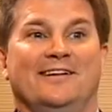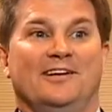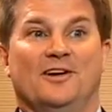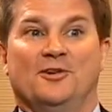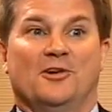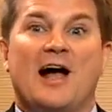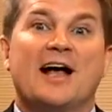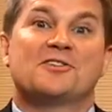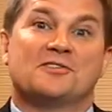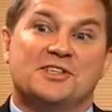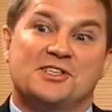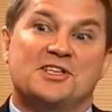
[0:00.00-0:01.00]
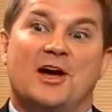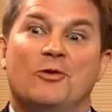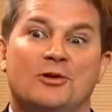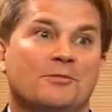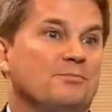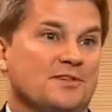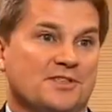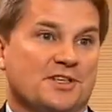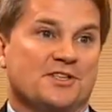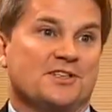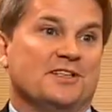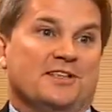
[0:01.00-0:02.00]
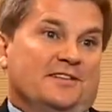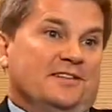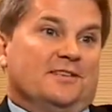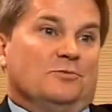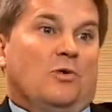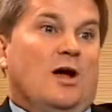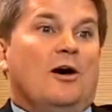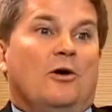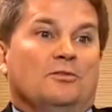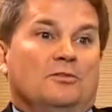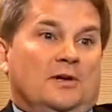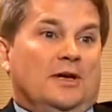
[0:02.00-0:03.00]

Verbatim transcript: You know, you're actually selling a position that did well,